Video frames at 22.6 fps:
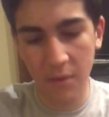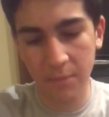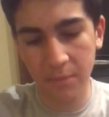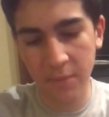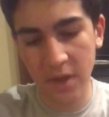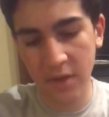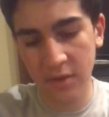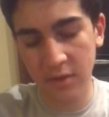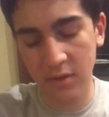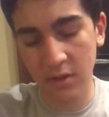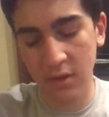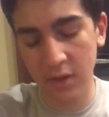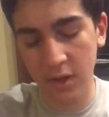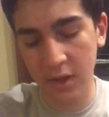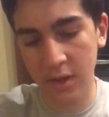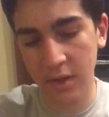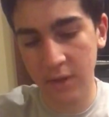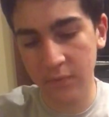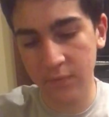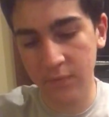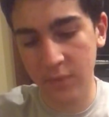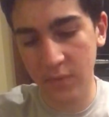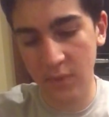Basically,
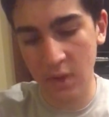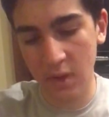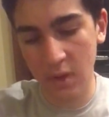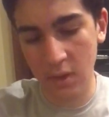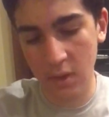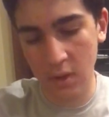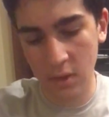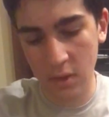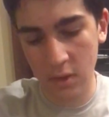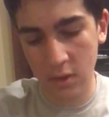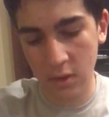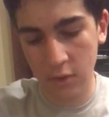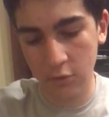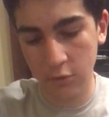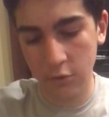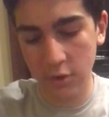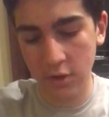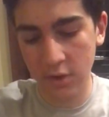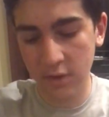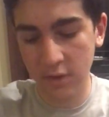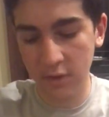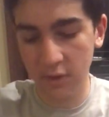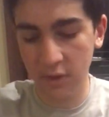you
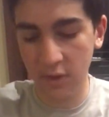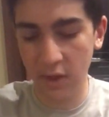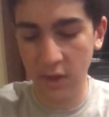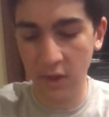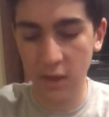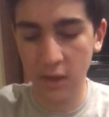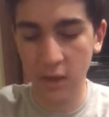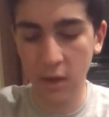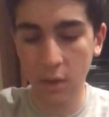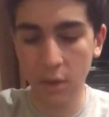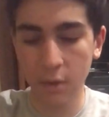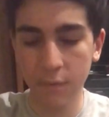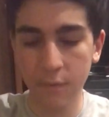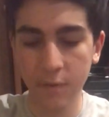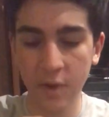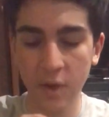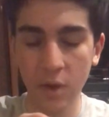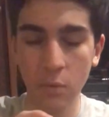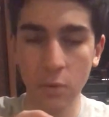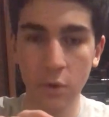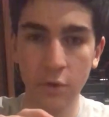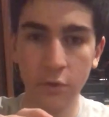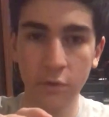treat this like any other
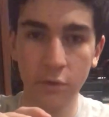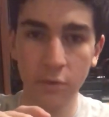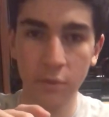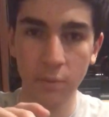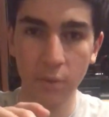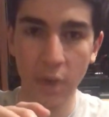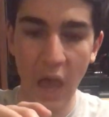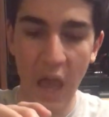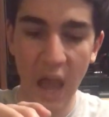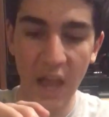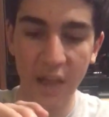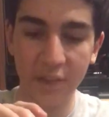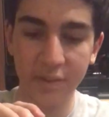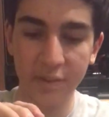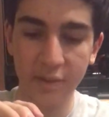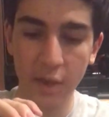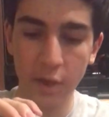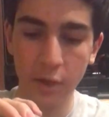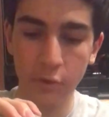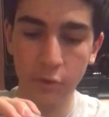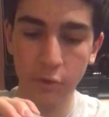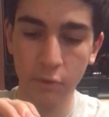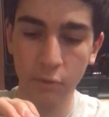fan, where I'd
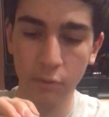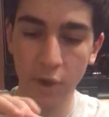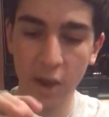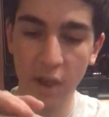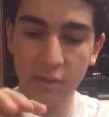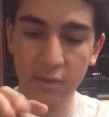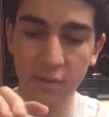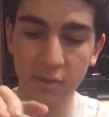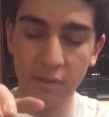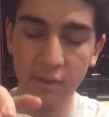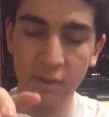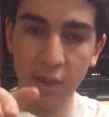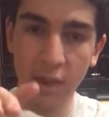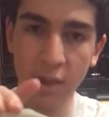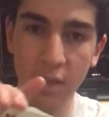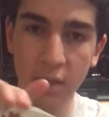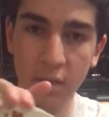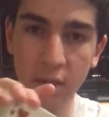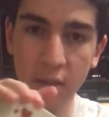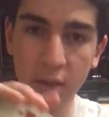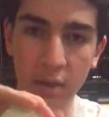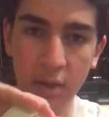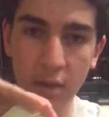say just rise it
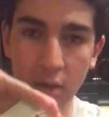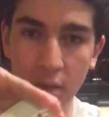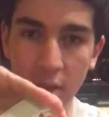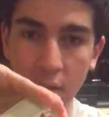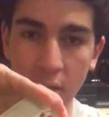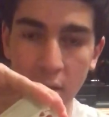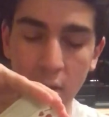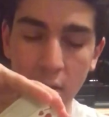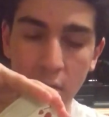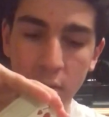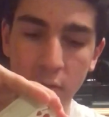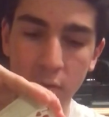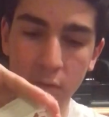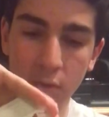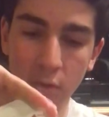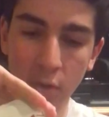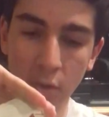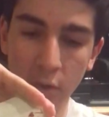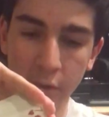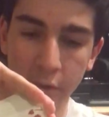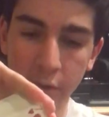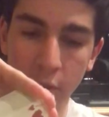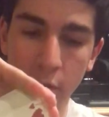slightly,
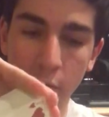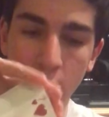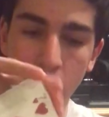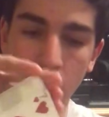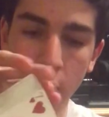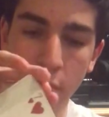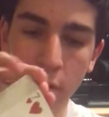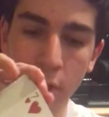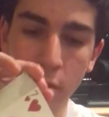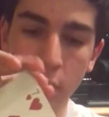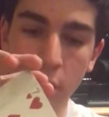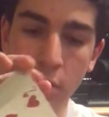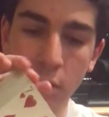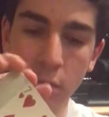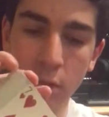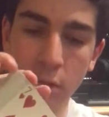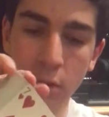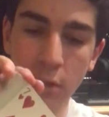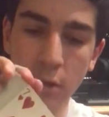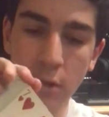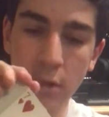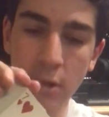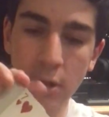turn it harder,
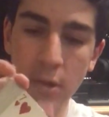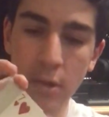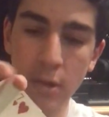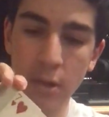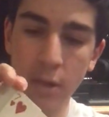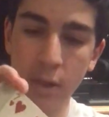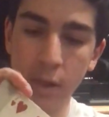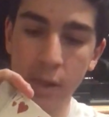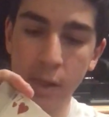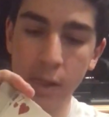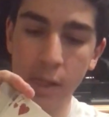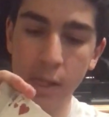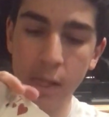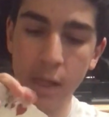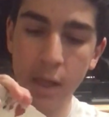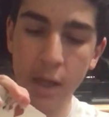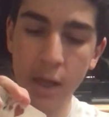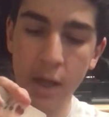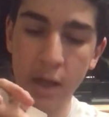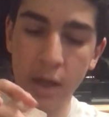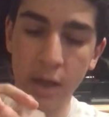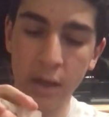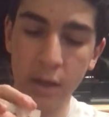
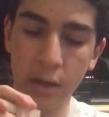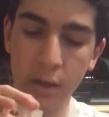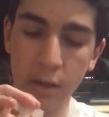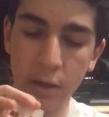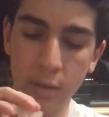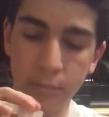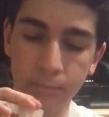and